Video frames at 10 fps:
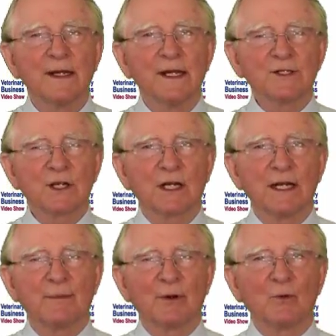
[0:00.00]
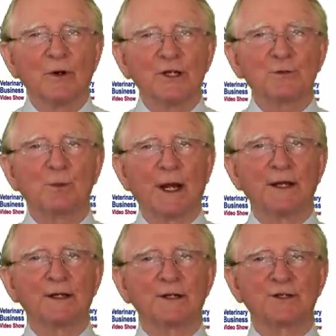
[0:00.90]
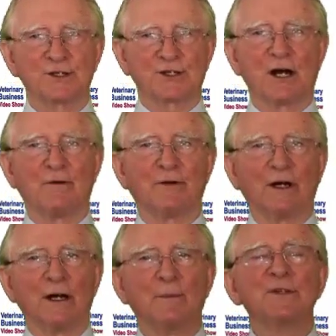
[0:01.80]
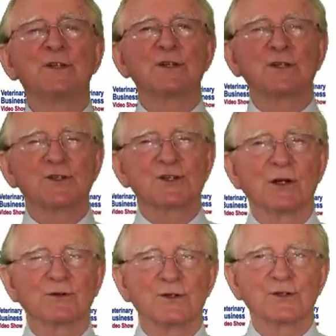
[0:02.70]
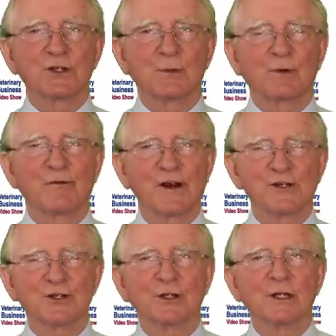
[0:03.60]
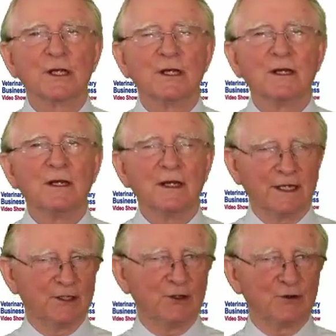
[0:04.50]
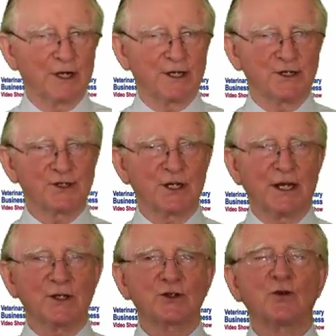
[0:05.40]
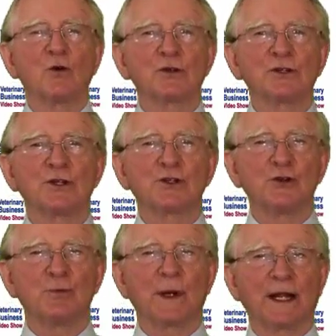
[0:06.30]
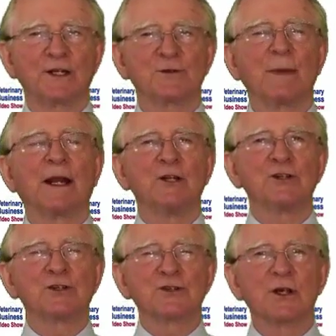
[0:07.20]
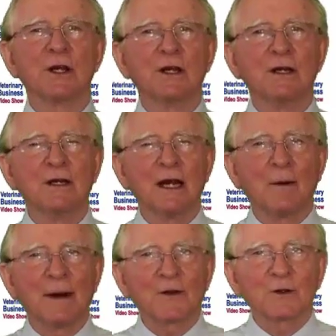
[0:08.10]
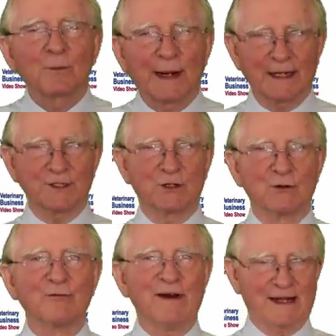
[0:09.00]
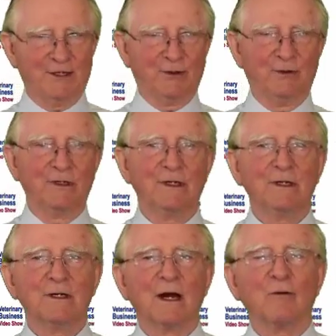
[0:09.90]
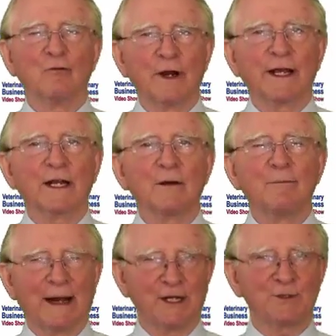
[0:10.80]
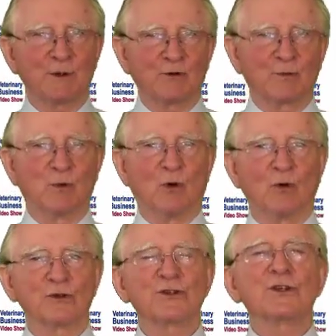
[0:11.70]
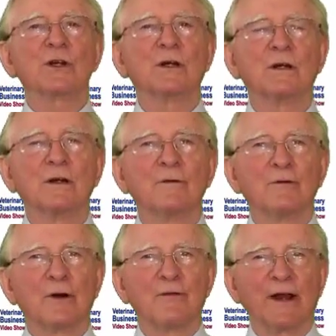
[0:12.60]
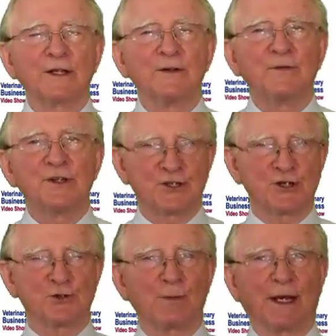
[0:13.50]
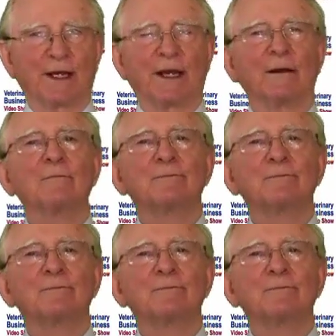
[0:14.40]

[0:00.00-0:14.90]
Here's a clip in which Brenda Tassava, a business consultant to the profession in the United States, talks to two practice managers about the practical value of regular management reports for effective decision making.